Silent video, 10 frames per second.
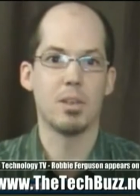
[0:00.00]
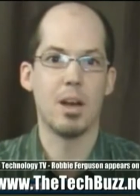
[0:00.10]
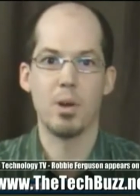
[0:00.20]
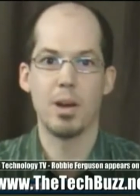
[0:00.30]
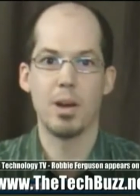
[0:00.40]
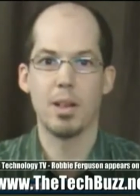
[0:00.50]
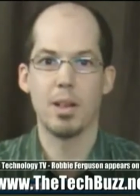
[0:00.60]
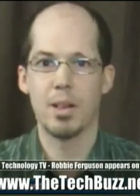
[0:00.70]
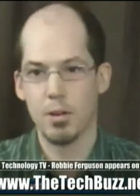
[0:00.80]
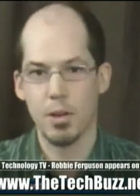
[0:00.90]
of software,
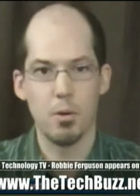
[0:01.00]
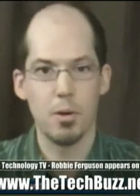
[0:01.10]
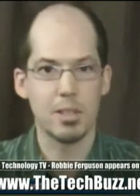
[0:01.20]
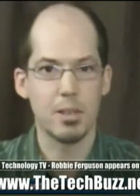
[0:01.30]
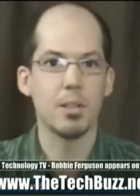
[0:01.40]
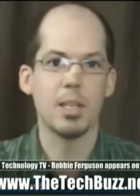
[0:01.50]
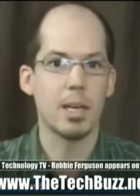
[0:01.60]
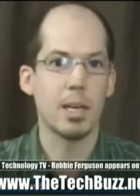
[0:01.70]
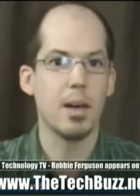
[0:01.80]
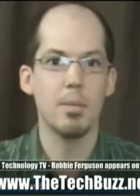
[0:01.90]
like go to
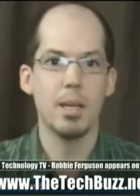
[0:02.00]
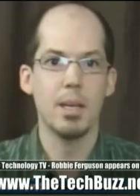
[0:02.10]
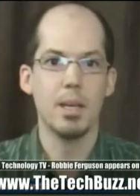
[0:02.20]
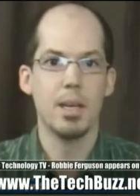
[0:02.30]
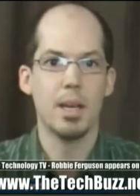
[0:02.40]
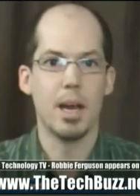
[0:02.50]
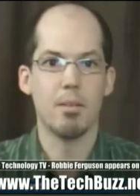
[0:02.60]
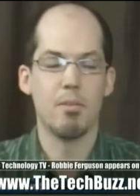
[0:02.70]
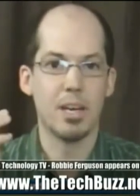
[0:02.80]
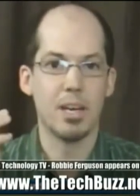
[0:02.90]
osalt.com,
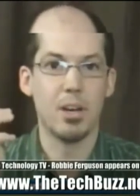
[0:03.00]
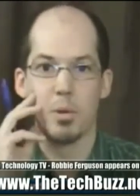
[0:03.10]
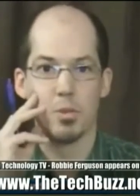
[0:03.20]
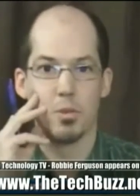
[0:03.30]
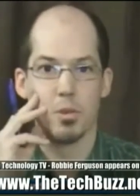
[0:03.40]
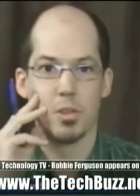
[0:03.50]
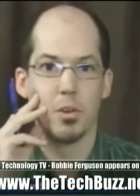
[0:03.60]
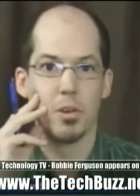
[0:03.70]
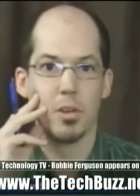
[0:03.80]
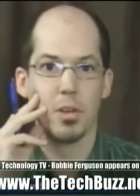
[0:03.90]
uh, find an open source
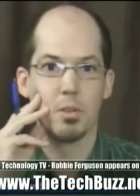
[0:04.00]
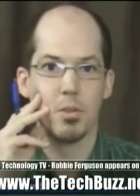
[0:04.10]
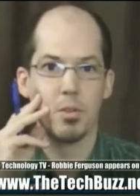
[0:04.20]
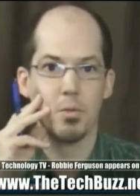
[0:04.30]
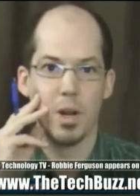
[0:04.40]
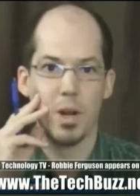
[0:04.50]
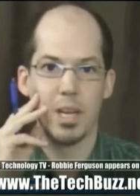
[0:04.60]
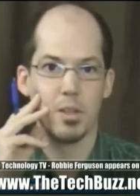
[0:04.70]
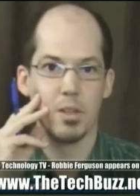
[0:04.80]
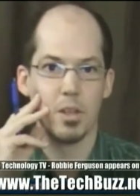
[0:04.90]
alternative to what
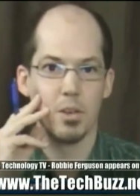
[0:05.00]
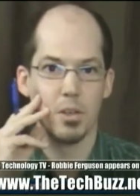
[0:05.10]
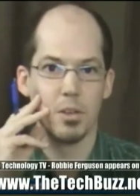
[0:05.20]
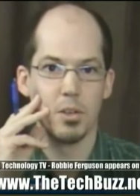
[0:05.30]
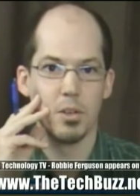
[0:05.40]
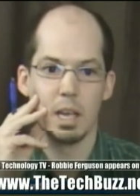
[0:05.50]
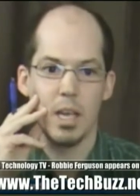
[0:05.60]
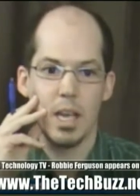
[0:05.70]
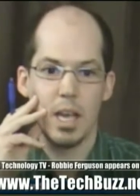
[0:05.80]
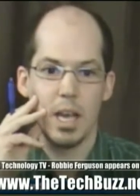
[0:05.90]
it is that you're using.
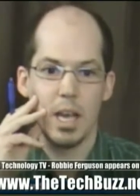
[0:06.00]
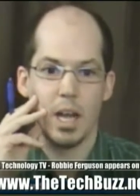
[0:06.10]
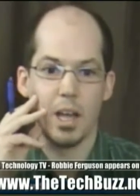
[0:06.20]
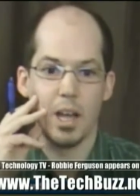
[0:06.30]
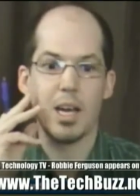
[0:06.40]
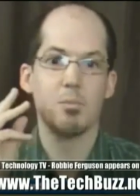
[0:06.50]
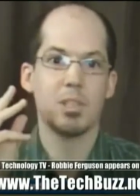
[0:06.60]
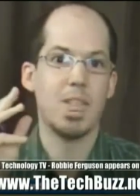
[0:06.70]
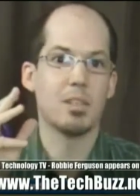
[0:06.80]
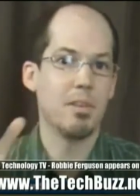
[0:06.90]
A lot of times
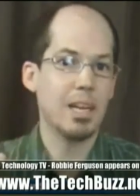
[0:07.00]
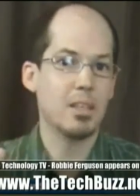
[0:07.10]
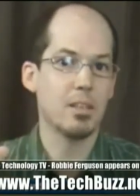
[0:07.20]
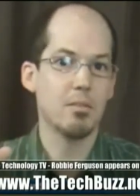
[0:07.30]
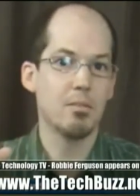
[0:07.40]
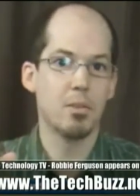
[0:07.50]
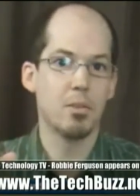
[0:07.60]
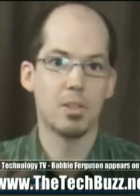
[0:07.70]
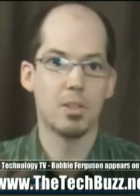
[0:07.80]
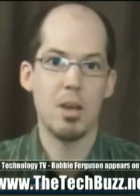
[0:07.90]
that's effective.
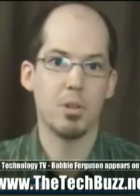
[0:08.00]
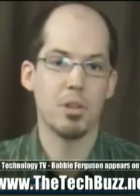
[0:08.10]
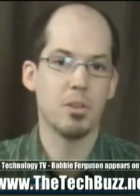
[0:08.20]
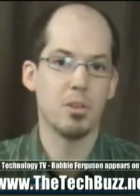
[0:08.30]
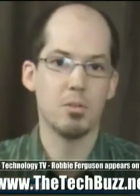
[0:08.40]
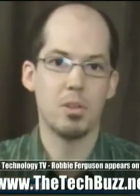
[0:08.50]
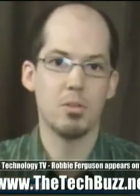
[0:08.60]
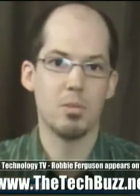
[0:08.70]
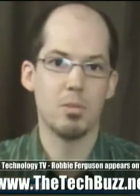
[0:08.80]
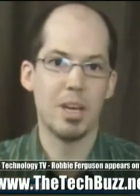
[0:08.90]
For example, if you're used
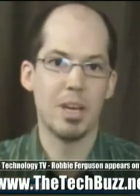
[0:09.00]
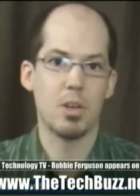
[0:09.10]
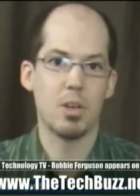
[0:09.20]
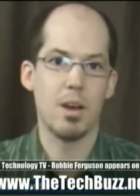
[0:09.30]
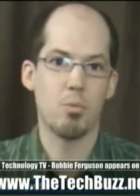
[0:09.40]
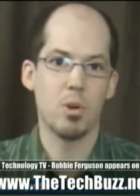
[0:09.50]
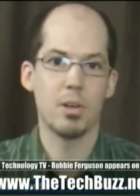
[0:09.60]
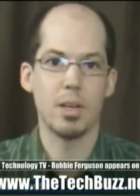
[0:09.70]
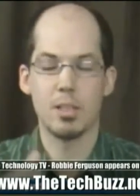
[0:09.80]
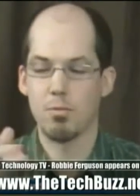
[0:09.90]
to using Microsoft
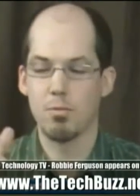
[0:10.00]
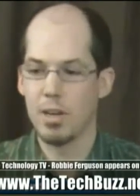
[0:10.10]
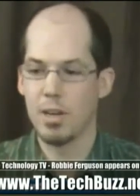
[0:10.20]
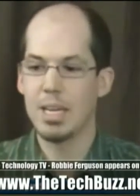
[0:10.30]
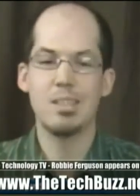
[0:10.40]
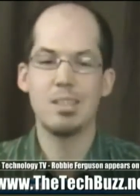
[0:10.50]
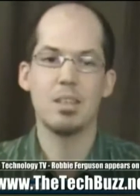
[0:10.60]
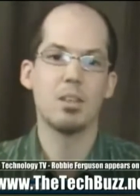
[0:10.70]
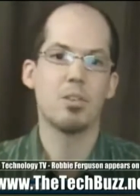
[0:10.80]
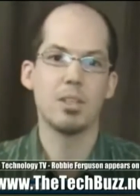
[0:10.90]
Word, it's very
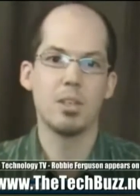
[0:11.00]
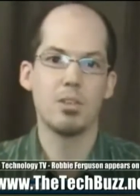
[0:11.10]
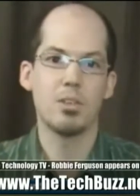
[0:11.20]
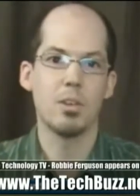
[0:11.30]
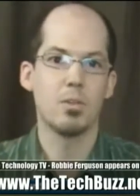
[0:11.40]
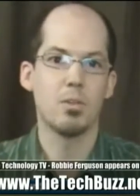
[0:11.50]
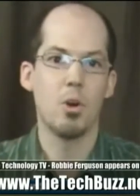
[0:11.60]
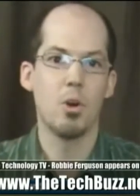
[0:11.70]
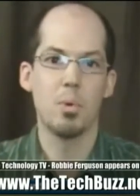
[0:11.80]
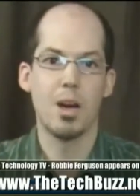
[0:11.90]
easy to transition
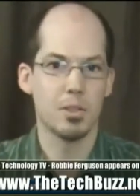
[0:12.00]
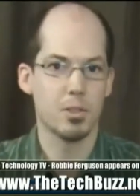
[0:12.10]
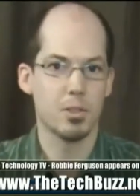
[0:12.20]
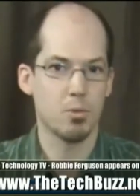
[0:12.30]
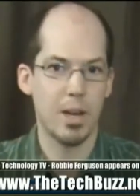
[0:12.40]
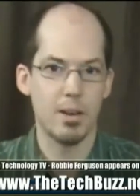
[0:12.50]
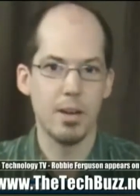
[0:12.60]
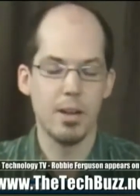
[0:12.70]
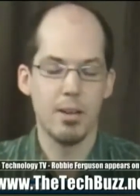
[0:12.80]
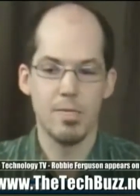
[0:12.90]
into Open Office Writer.
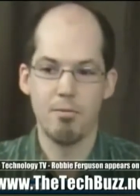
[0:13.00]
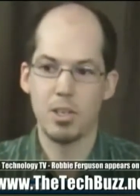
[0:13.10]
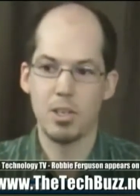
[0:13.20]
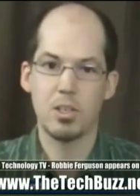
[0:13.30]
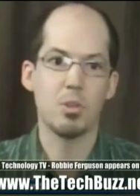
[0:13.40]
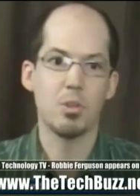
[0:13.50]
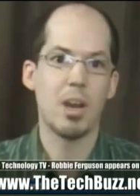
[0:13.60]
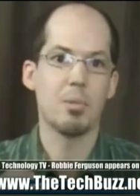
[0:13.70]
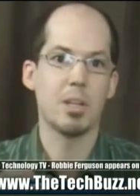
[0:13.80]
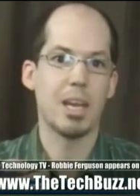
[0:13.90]
Very similar
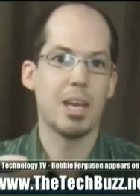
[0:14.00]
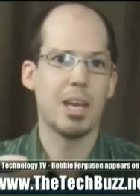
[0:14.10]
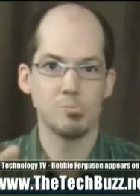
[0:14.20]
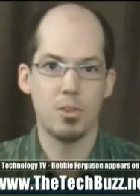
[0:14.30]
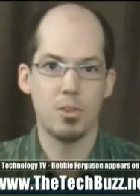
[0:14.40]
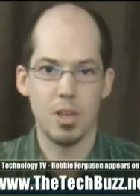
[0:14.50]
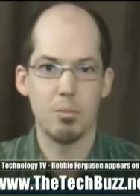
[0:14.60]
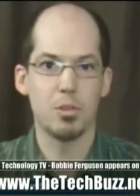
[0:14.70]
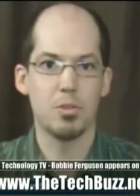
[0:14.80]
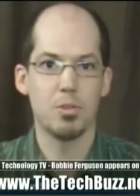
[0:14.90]
applications. It's
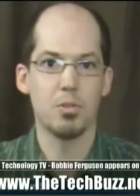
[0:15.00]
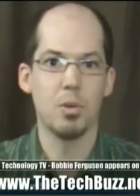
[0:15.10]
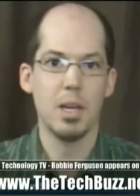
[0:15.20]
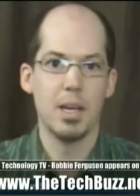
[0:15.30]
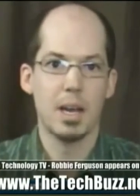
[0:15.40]
able to